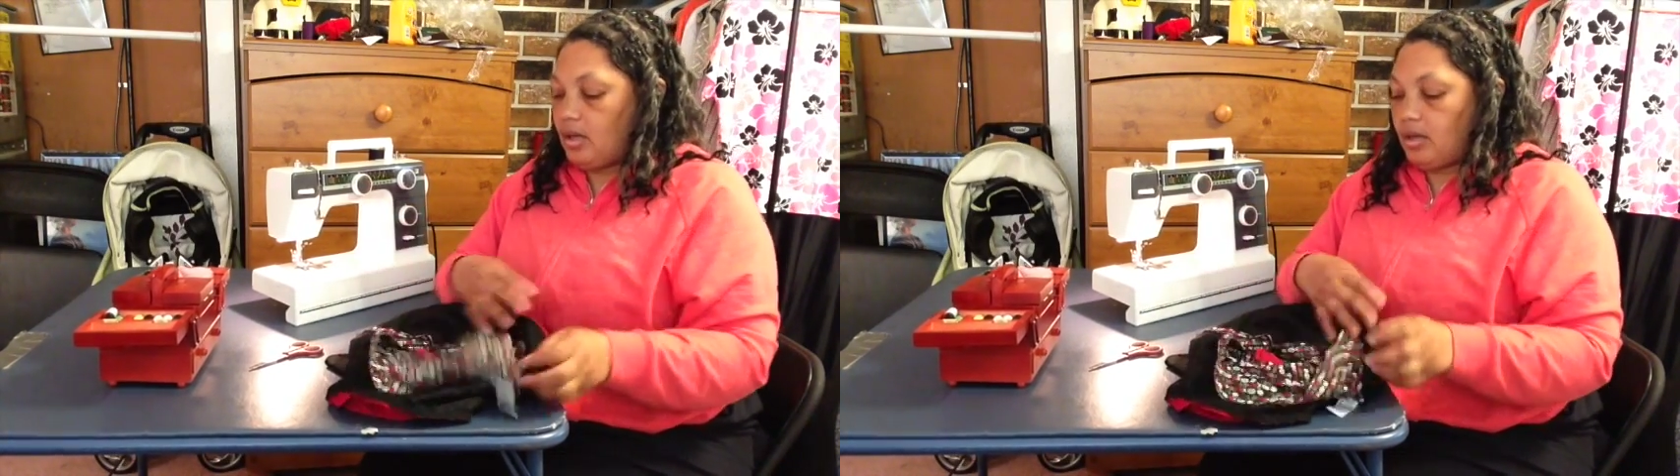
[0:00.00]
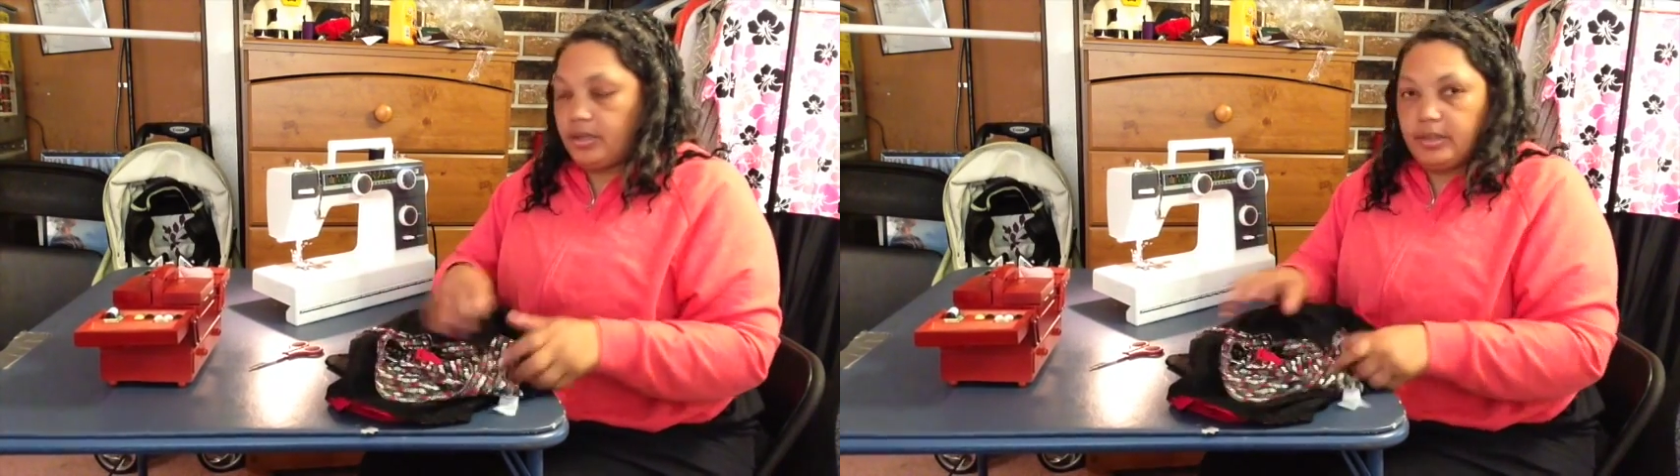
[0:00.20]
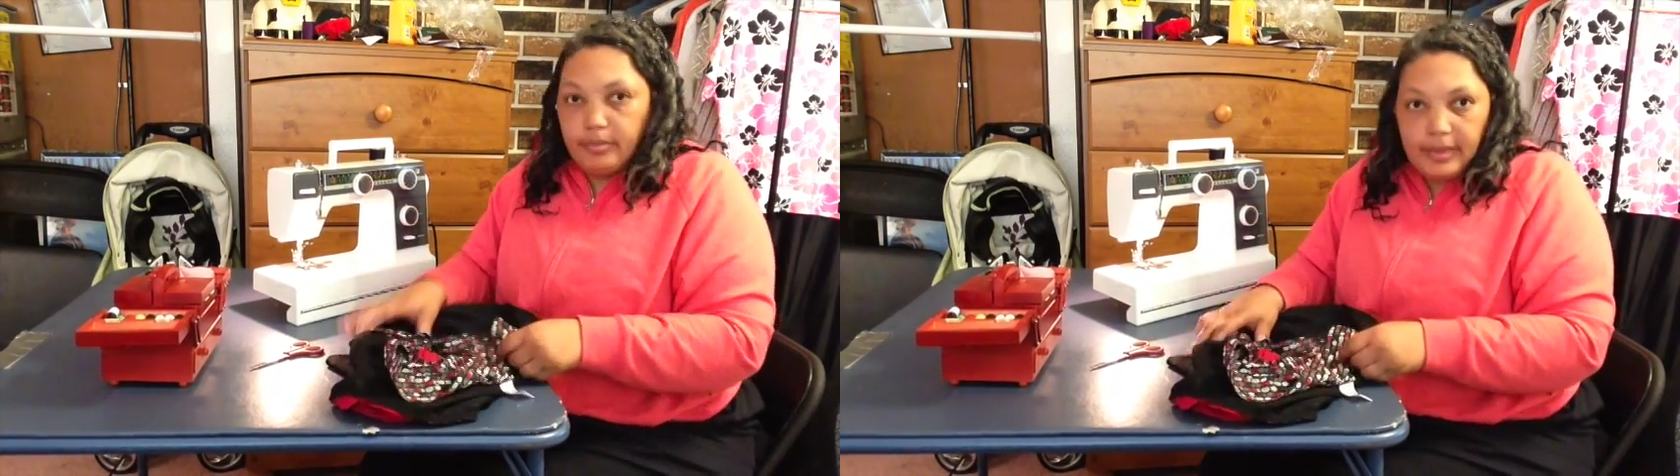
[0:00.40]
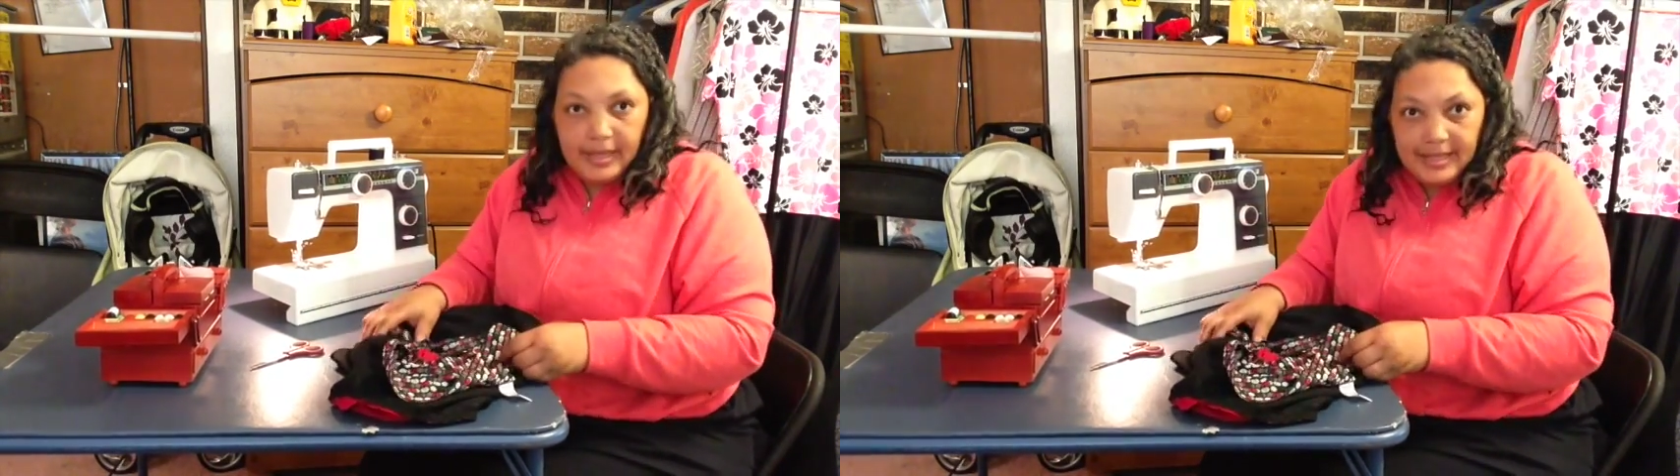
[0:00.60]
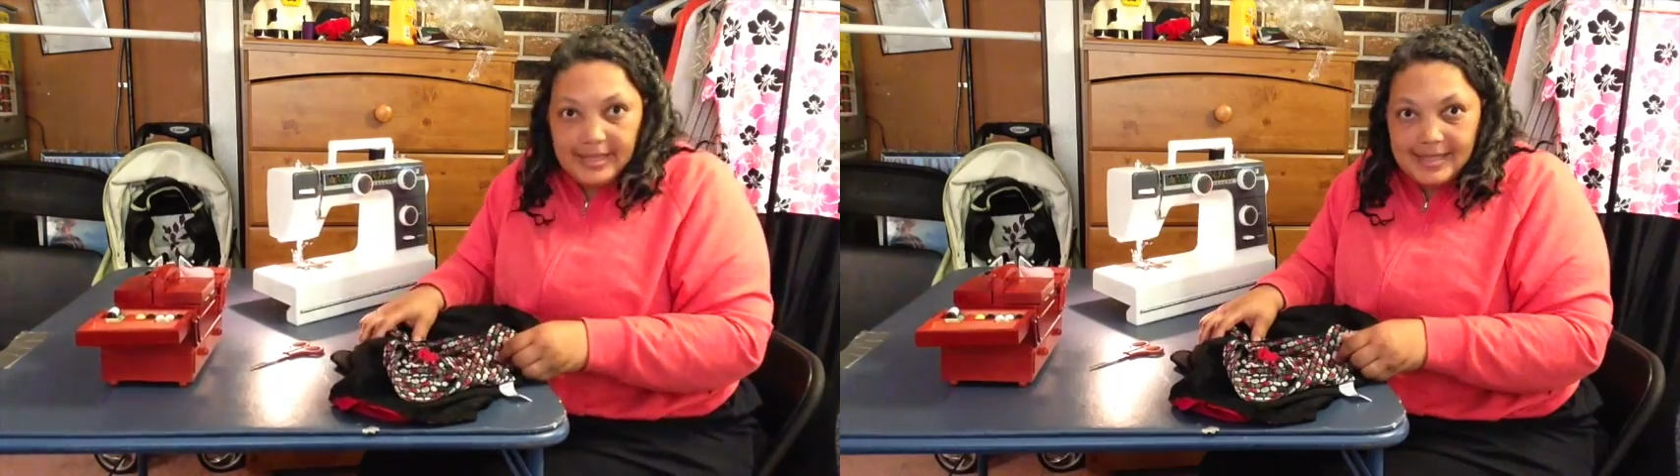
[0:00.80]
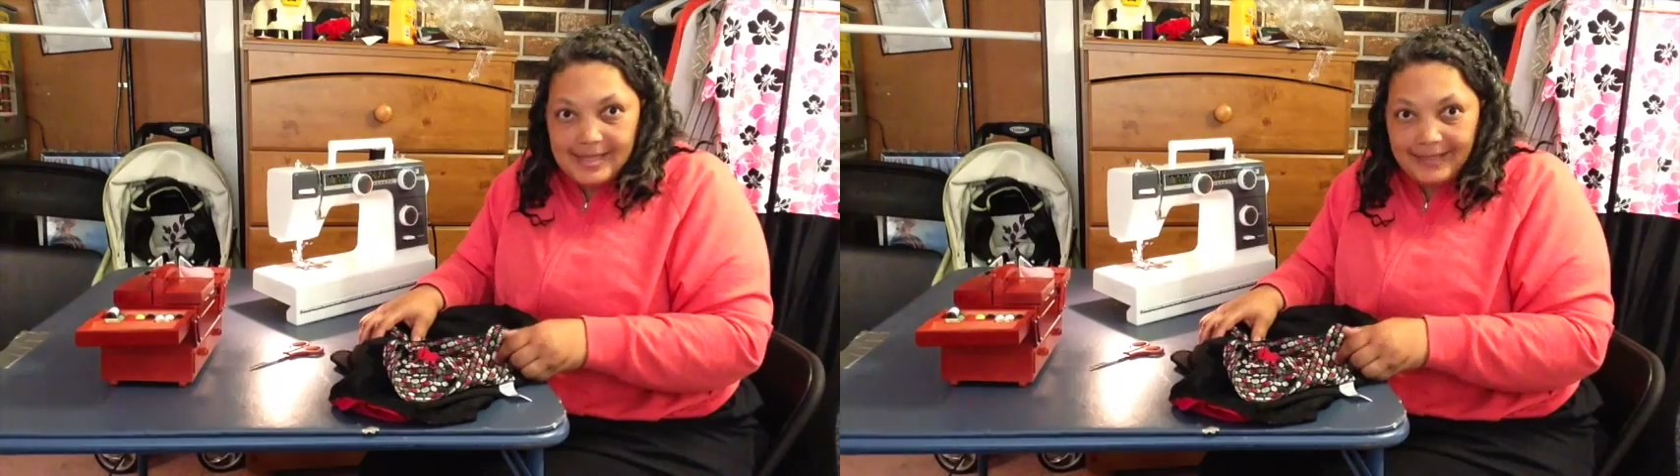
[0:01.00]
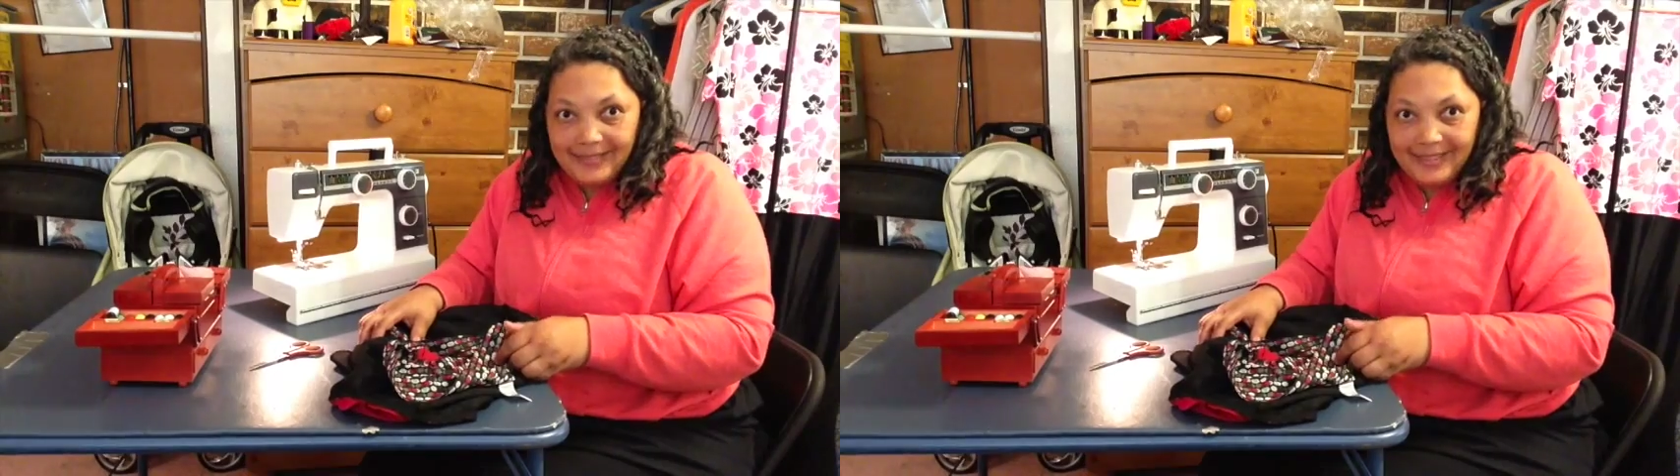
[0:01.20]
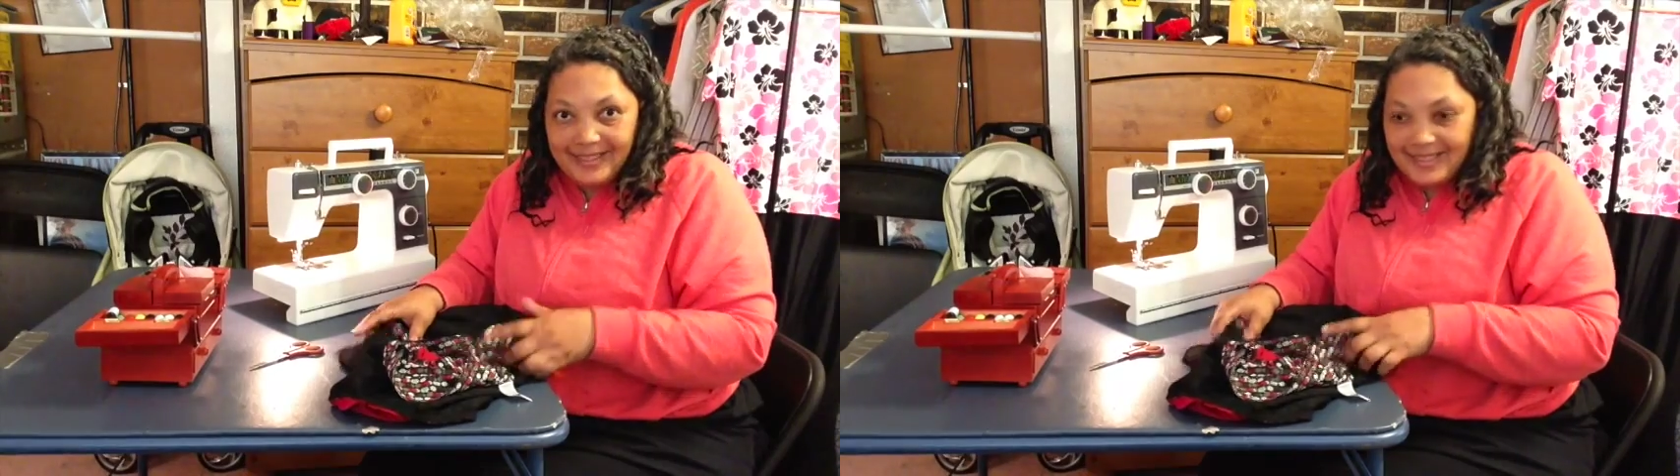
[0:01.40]
Are you ready to see
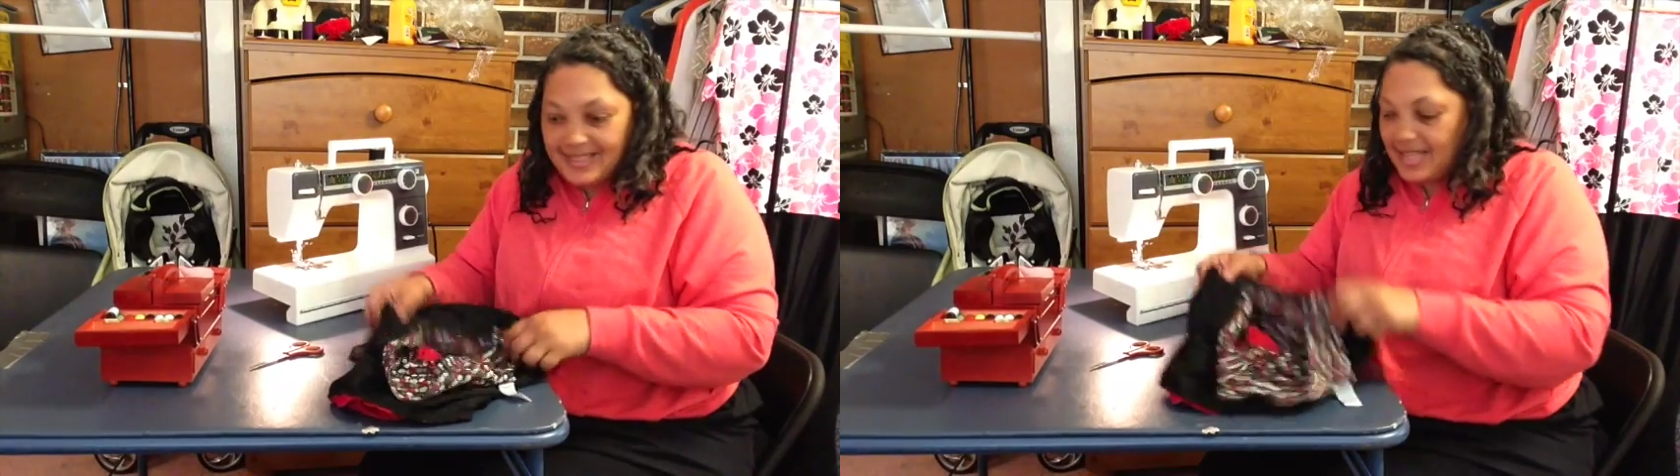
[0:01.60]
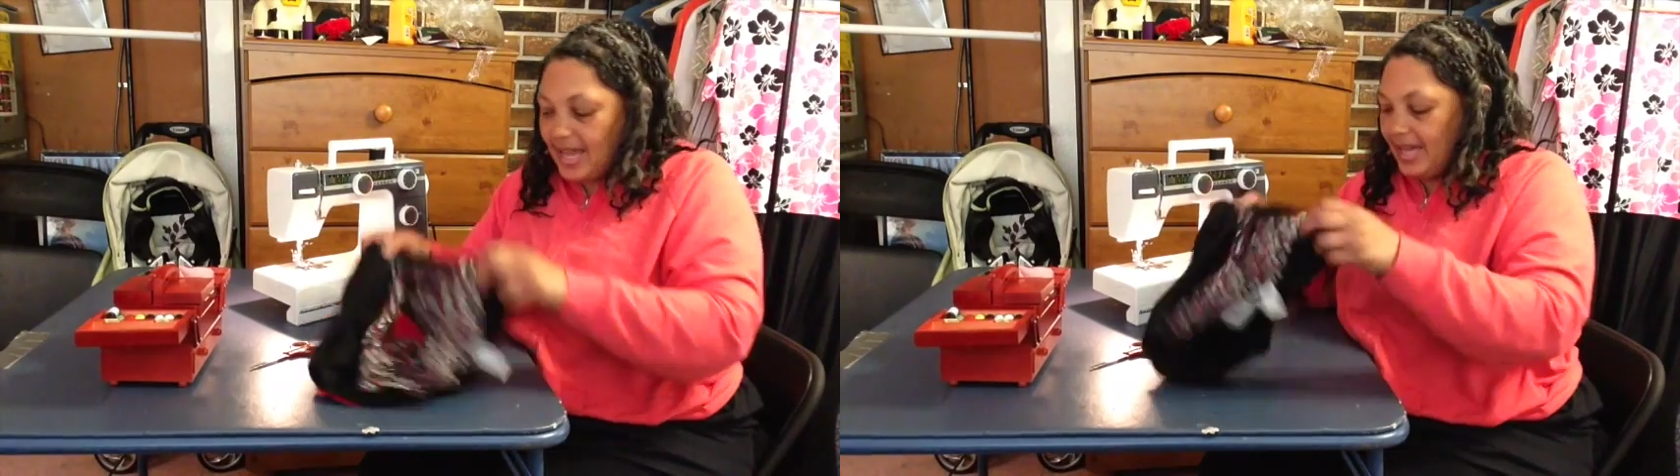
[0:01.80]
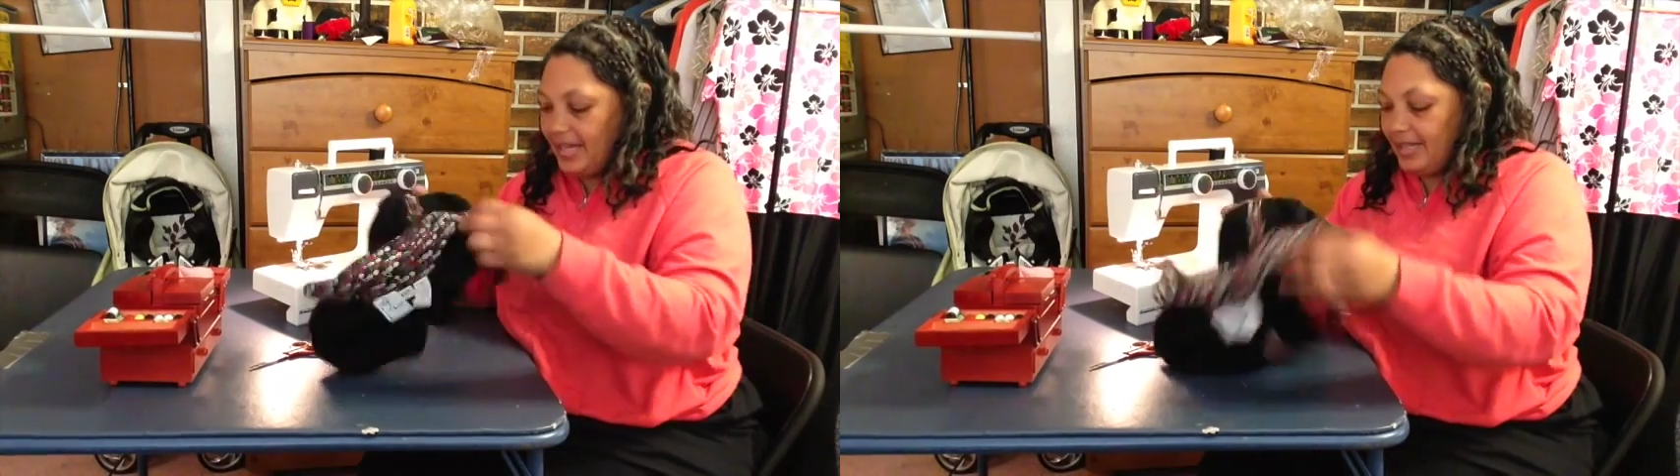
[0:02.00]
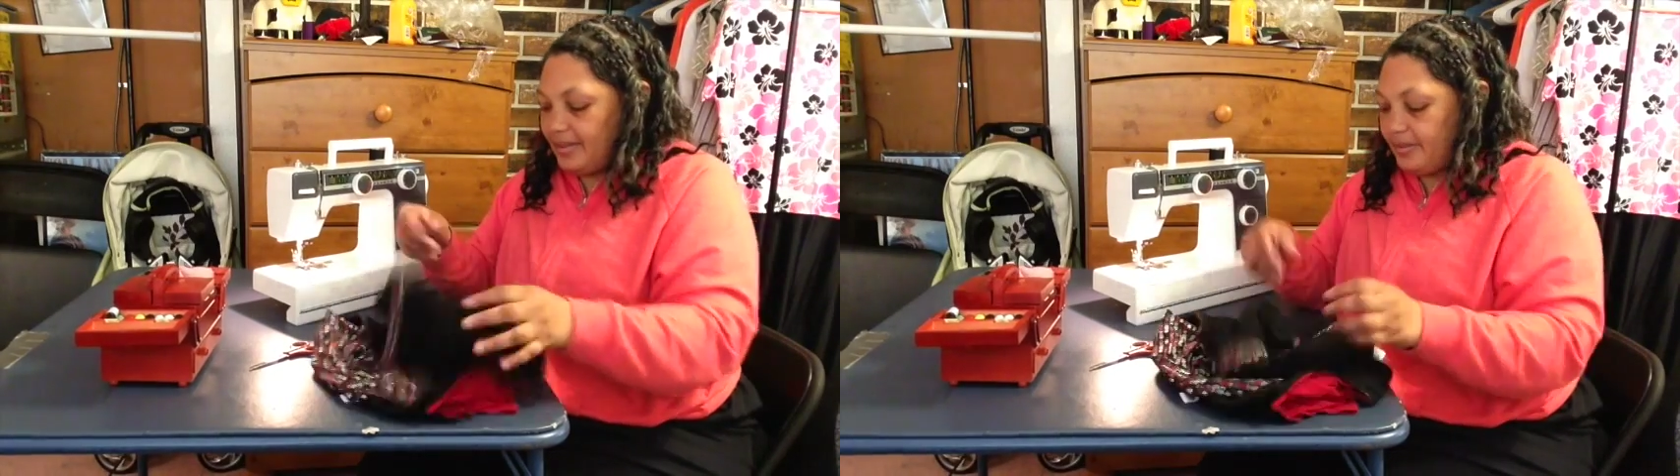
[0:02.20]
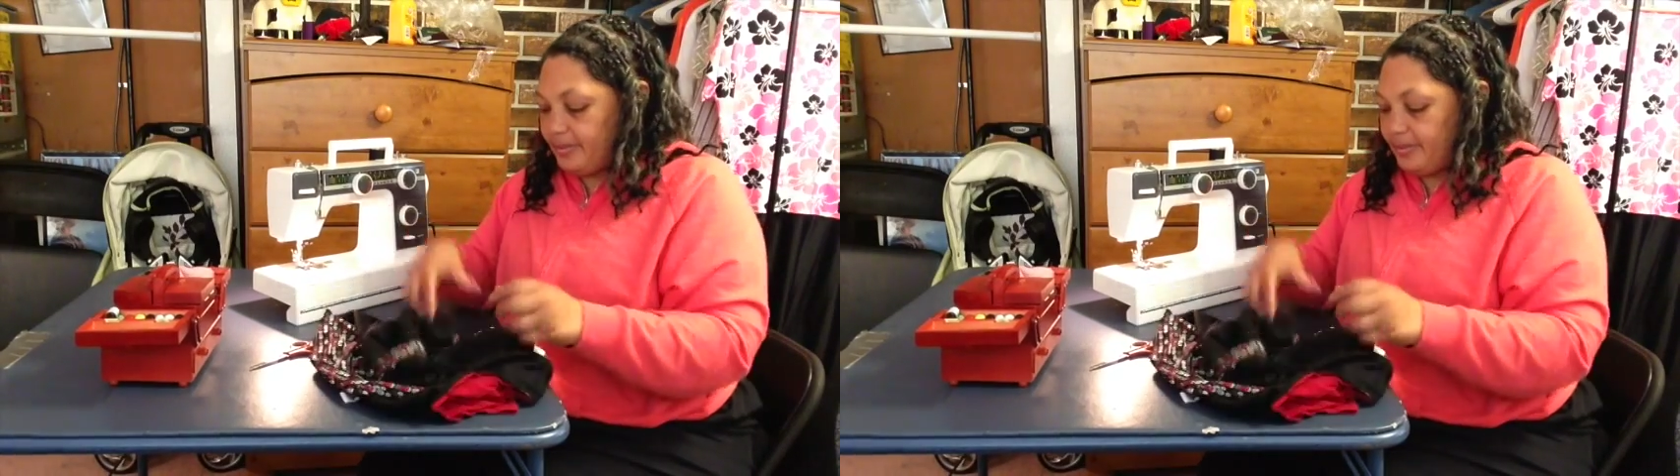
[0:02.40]
what it looks like?